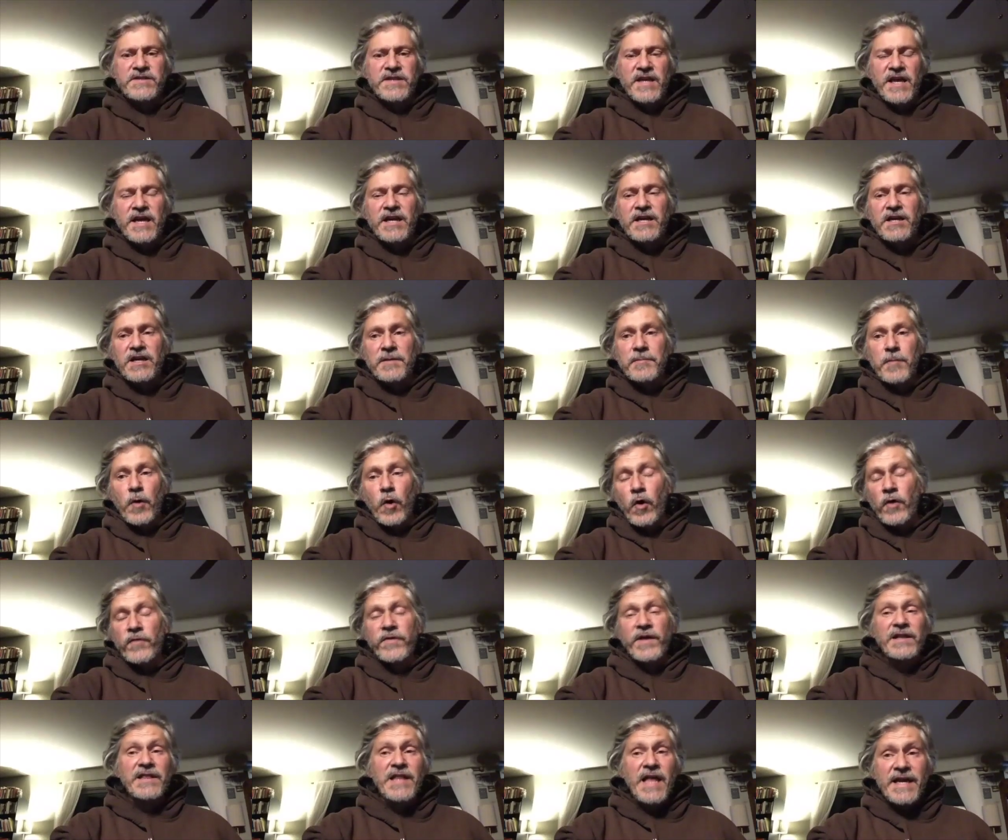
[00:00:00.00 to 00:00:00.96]
income,
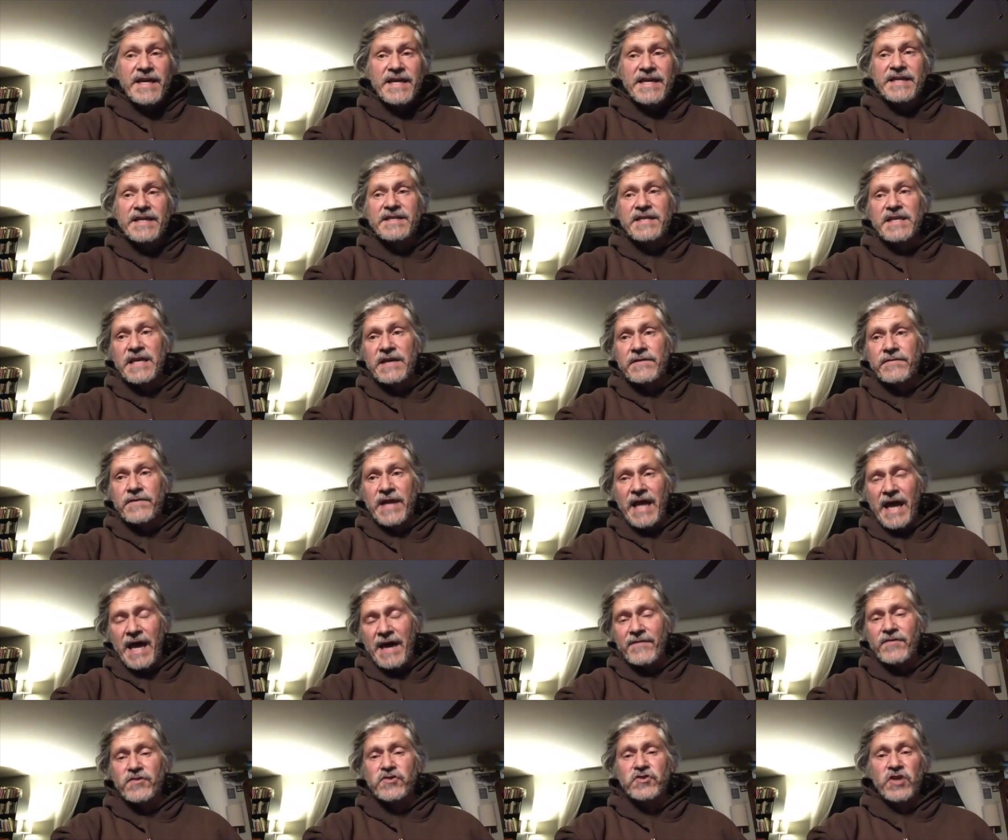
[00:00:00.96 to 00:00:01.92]
or they're lucky to even
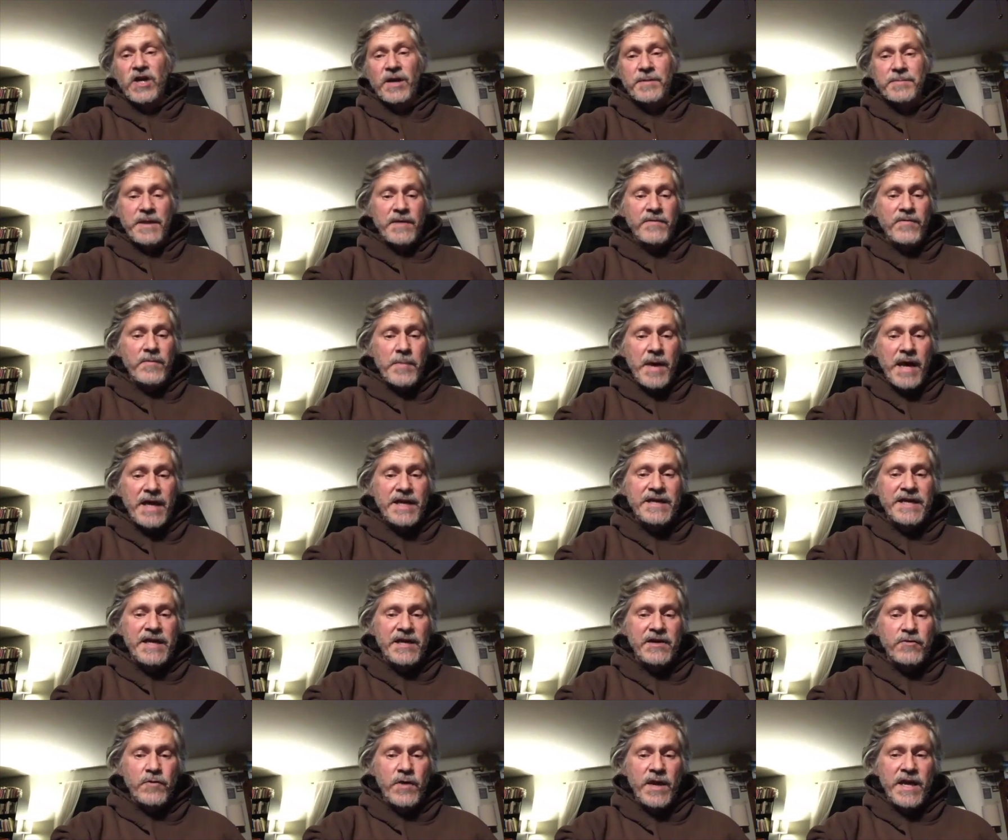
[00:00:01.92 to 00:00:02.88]
have a job, never mind
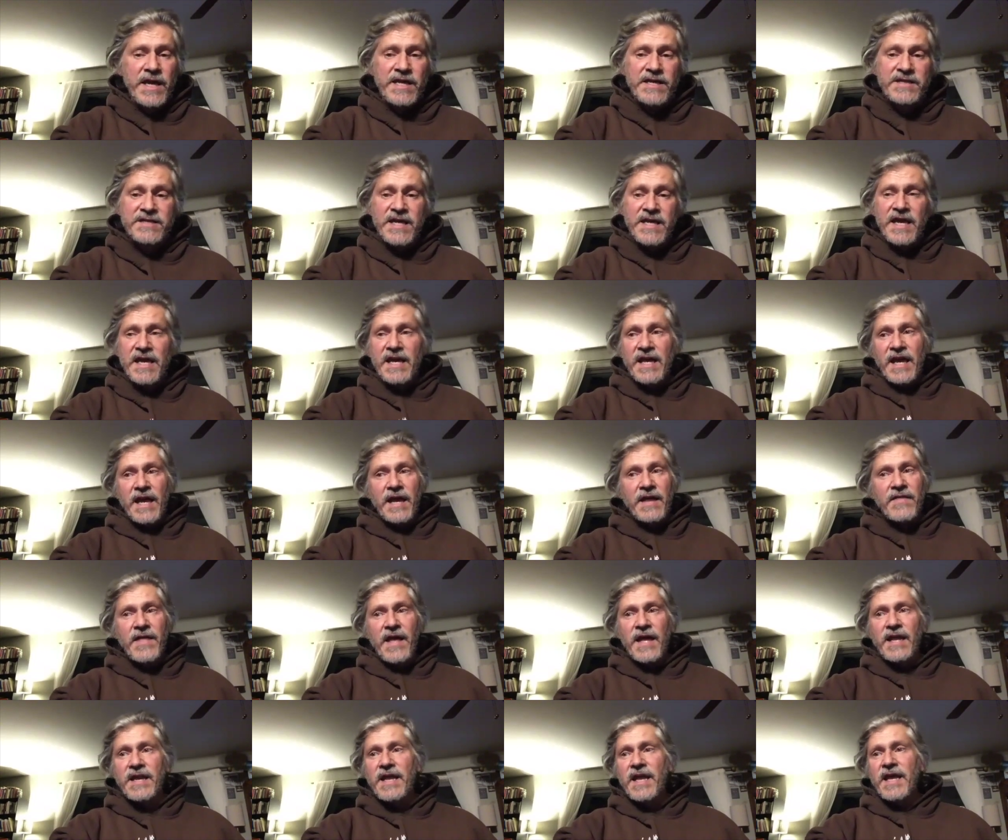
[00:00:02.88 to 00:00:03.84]
get a raise,
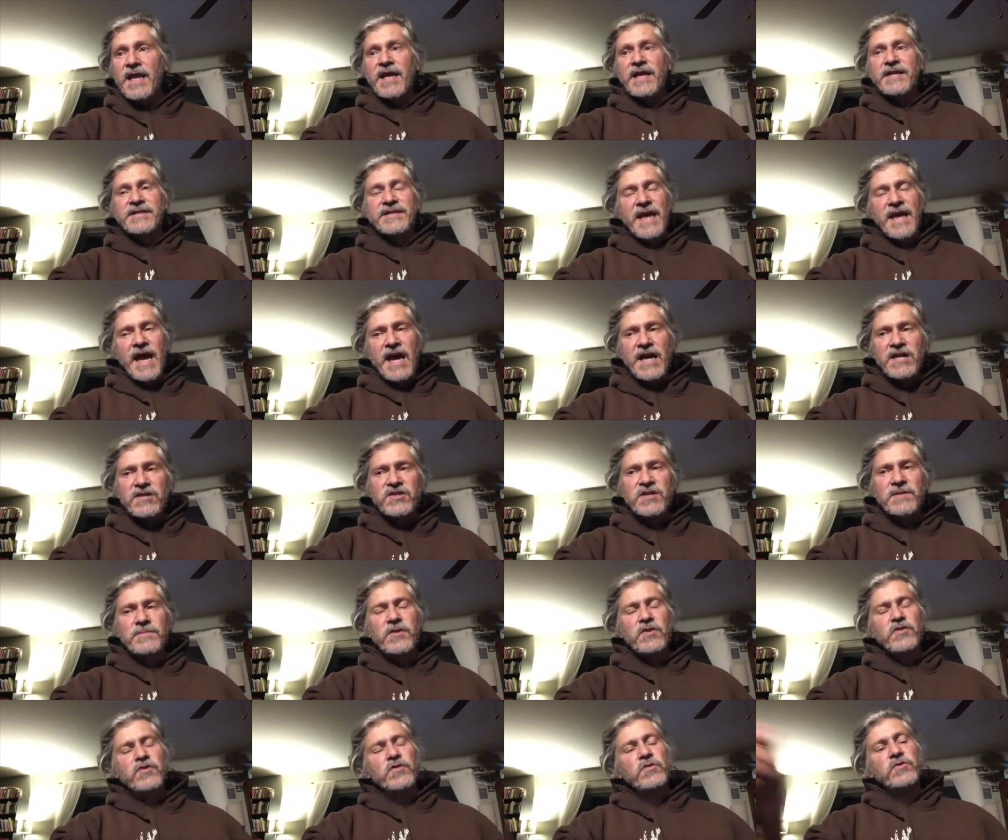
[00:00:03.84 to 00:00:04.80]
and then to ask
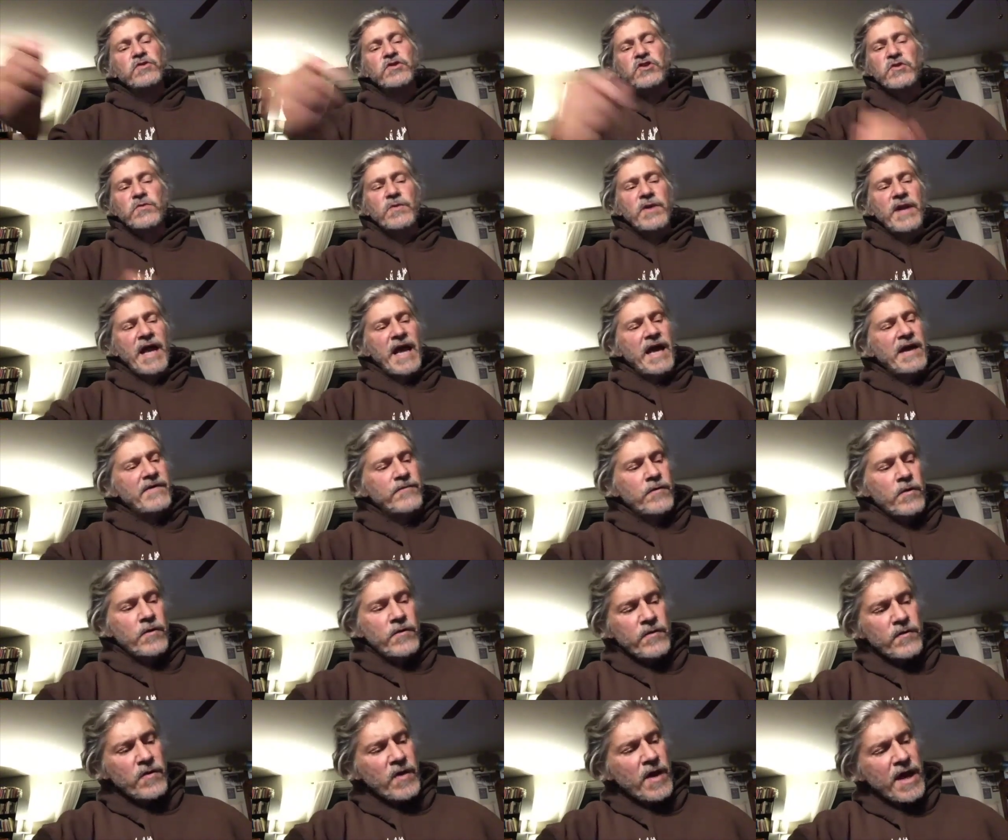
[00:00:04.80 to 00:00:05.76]
them to do a 2.5
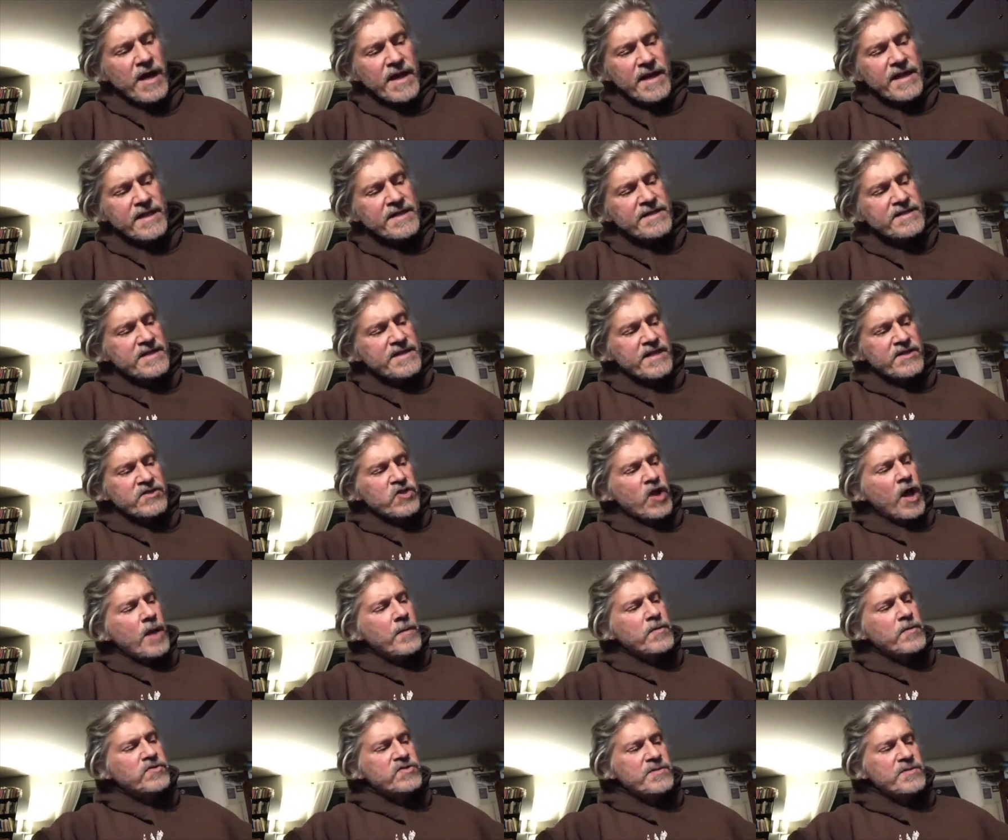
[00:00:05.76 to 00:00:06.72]
override, it's
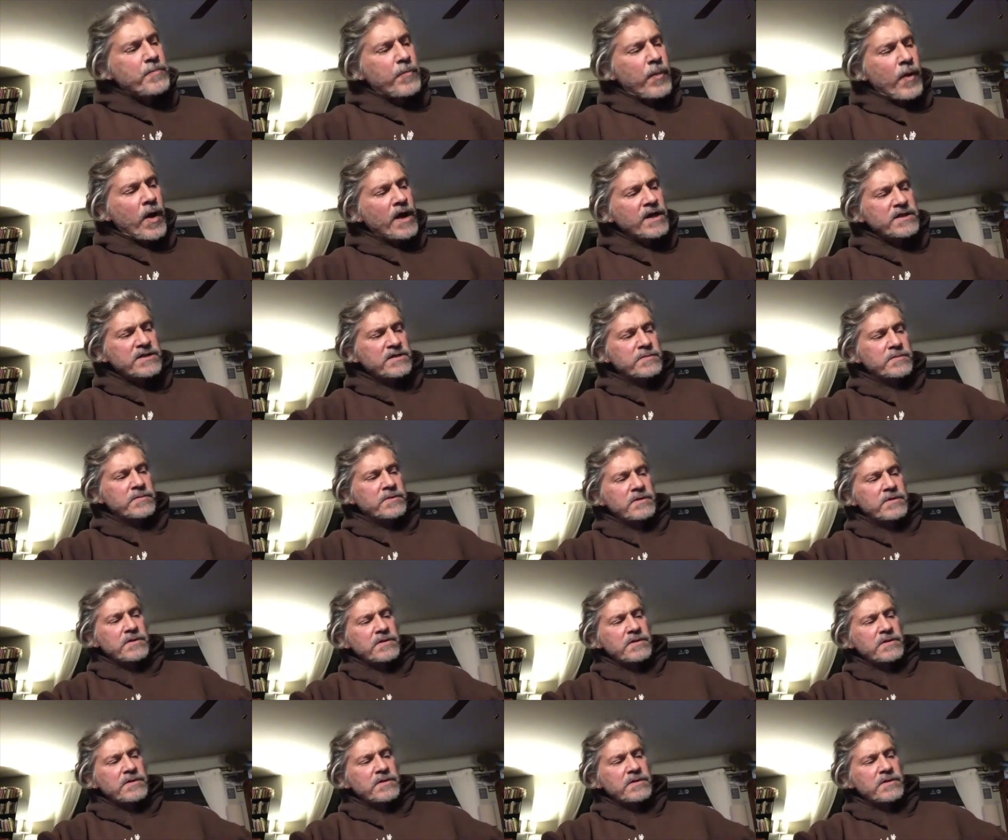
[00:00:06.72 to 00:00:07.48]
almost impossible.